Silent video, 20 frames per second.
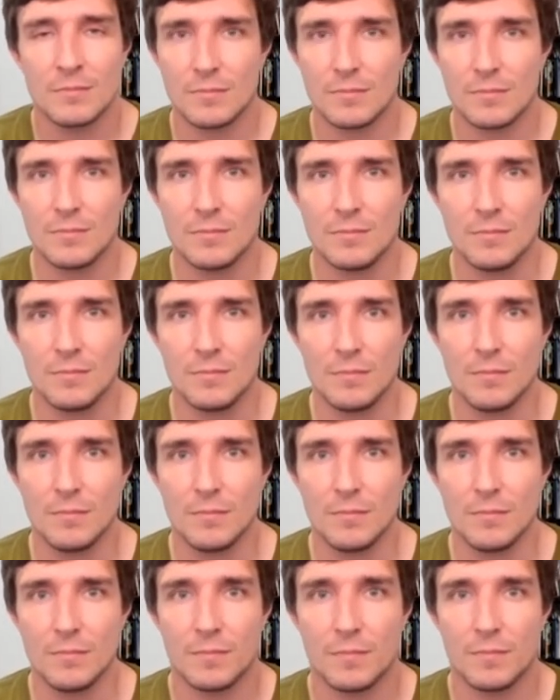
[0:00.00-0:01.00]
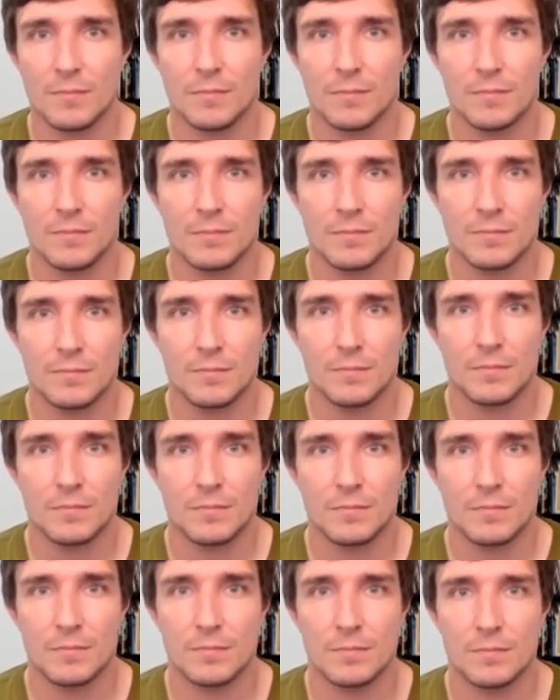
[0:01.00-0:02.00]

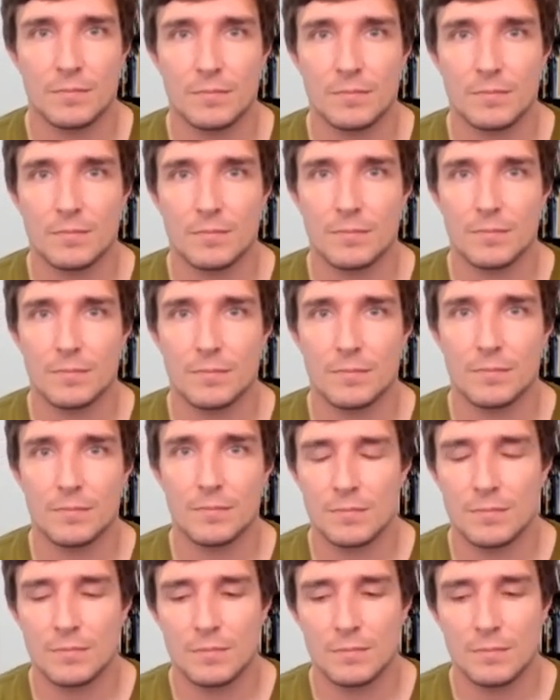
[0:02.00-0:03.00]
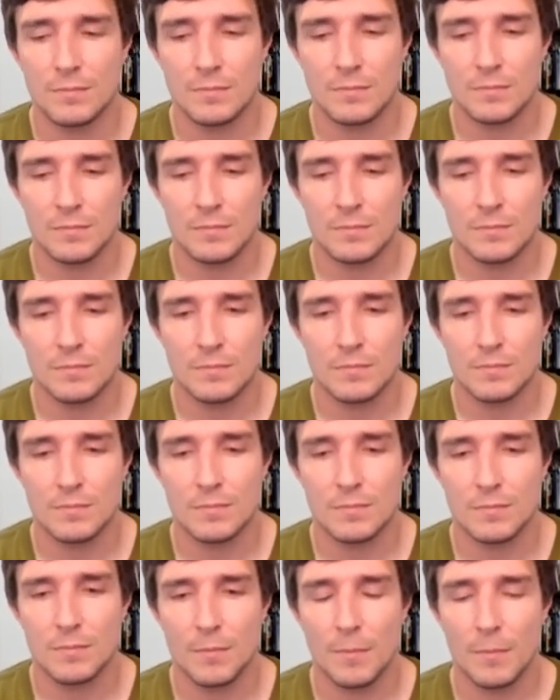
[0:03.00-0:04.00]

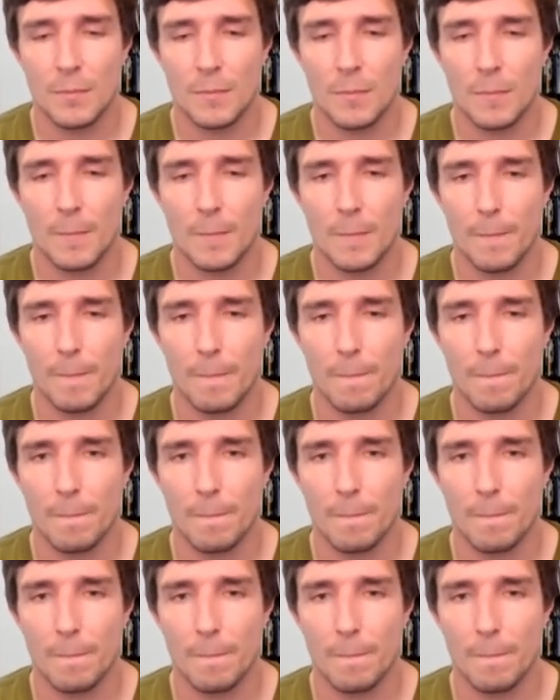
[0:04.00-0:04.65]
(not speaking)